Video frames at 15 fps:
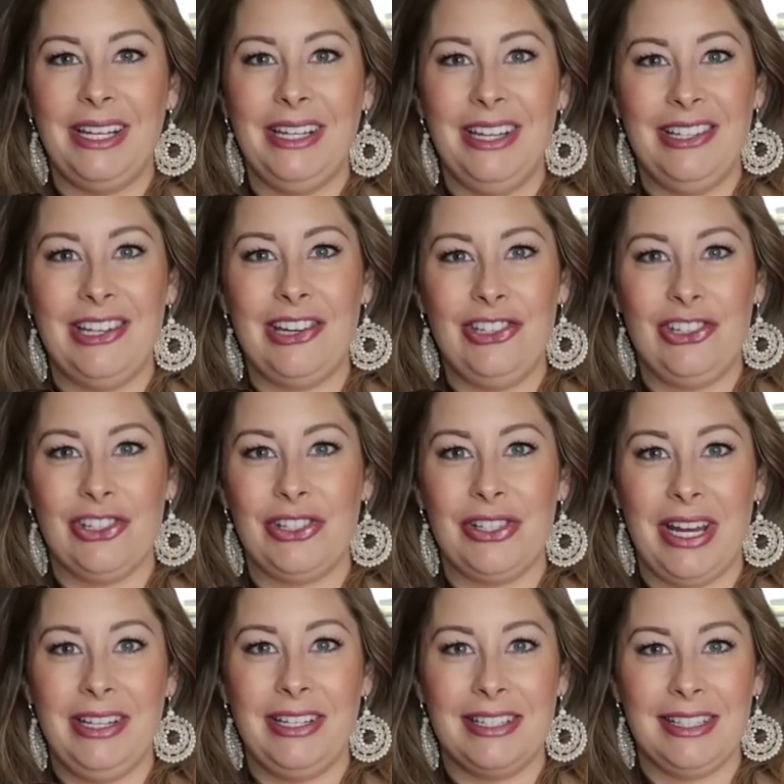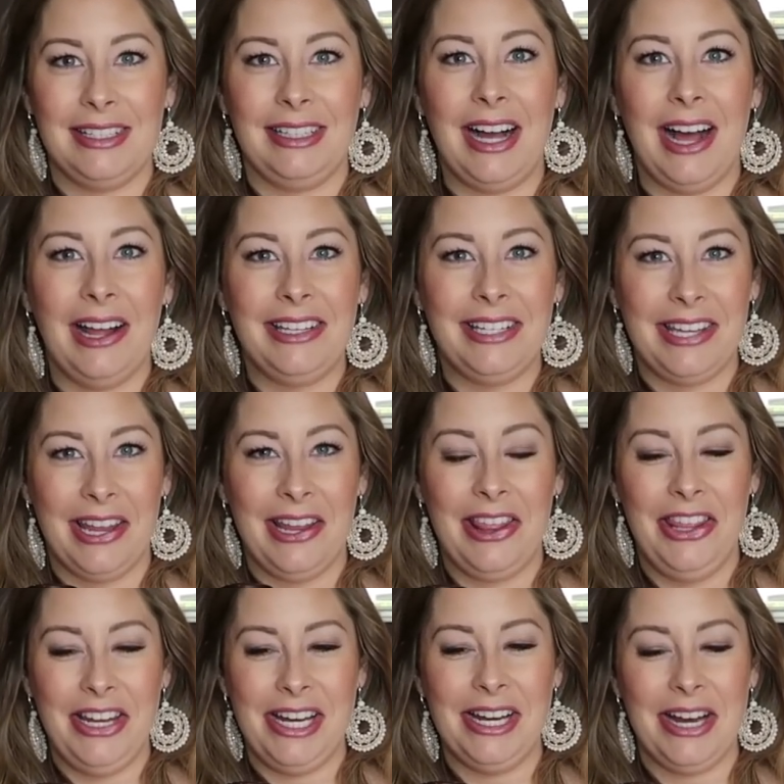it doesn't cut
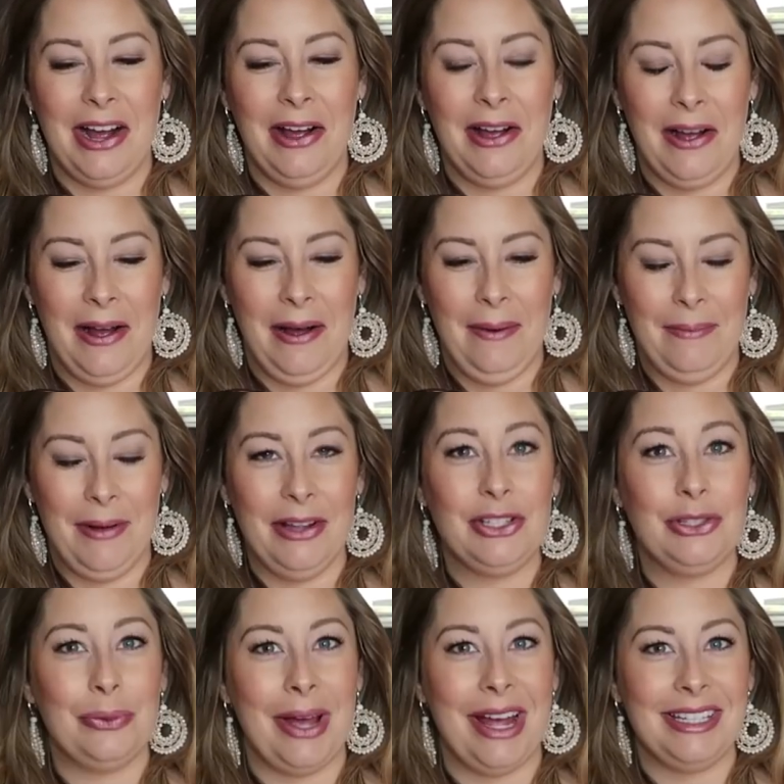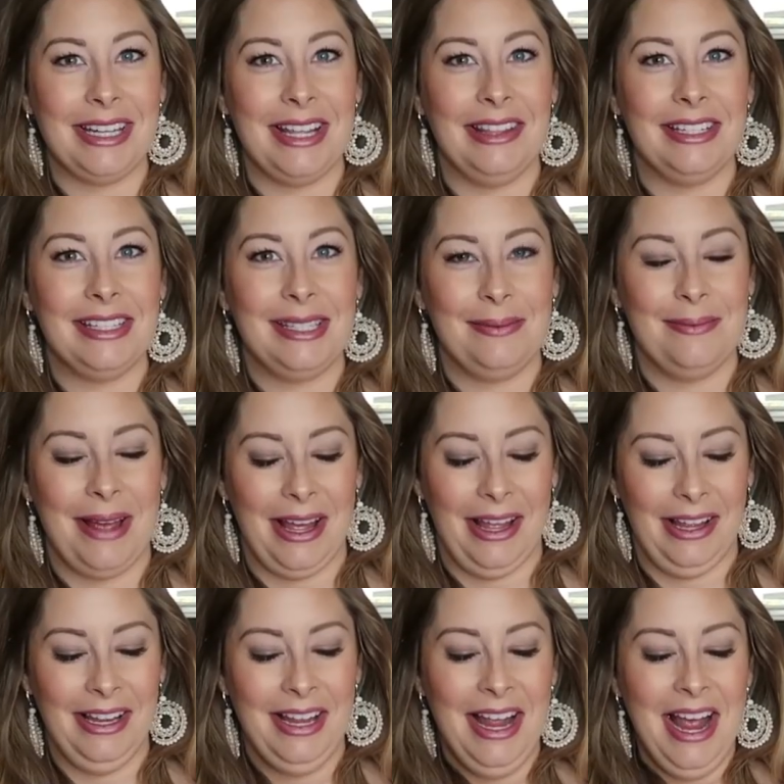the sweat and the
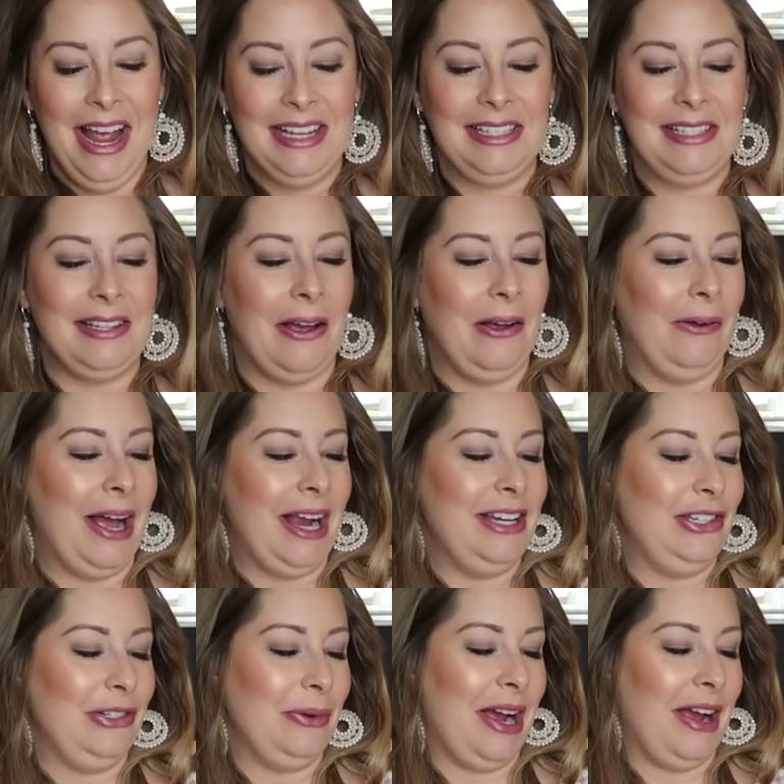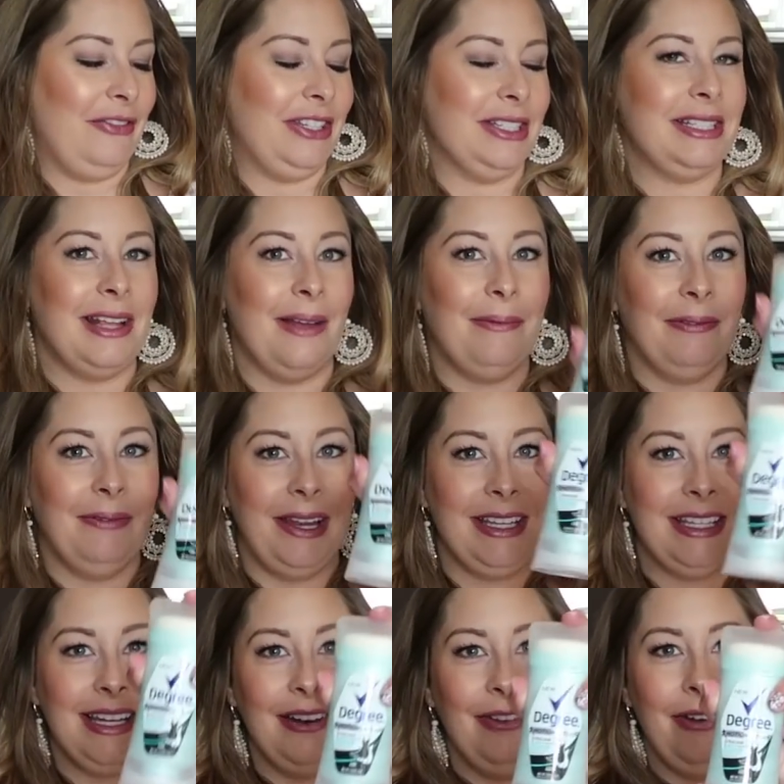smell. So I do have to
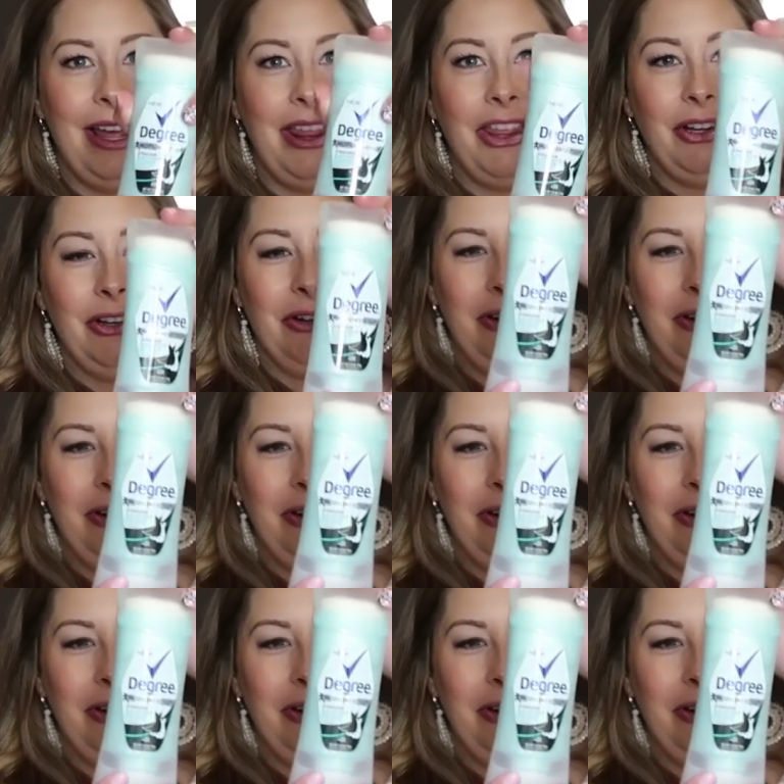supplement it with